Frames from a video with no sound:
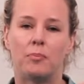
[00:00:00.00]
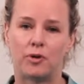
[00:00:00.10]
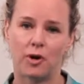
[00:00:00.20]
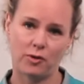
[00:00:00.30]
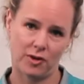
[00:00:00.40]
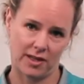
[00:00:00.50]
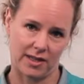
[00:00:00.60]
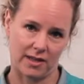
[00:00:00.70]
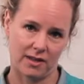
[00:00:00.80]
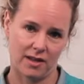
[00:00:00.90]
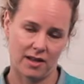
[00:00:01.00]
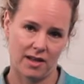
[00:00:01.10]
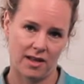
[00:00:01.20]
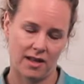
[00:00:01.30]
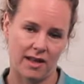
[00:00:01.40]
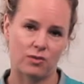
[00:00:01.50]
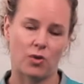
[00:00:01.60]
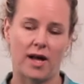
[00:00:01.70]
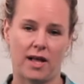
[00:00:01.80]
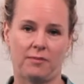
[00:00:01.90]
Protein is
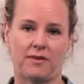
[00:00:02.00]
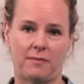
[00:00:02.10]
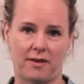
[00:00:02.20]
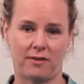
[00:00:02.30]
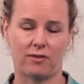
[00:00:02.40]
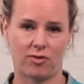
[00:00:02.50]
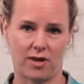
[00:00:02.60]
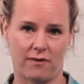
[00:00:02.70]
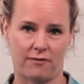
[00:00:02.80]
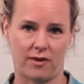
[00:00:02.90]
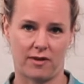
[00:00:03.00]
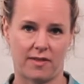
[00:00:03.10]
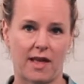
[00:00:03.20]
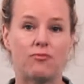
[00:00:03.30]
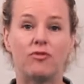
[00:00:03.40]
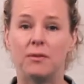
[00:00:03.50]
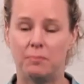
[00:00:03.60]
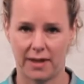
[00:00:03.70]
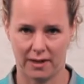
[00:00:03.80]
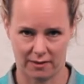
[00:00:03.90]
what helps our muscles recover. They
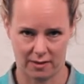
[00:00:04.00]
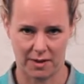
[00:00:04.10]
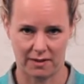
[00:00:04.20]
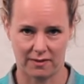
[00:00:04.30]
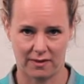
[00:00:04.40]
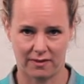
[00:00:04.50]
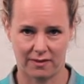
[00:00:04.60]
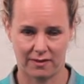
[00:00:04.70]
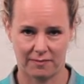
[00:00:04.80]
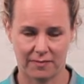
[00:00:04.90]
rebuild the muscles.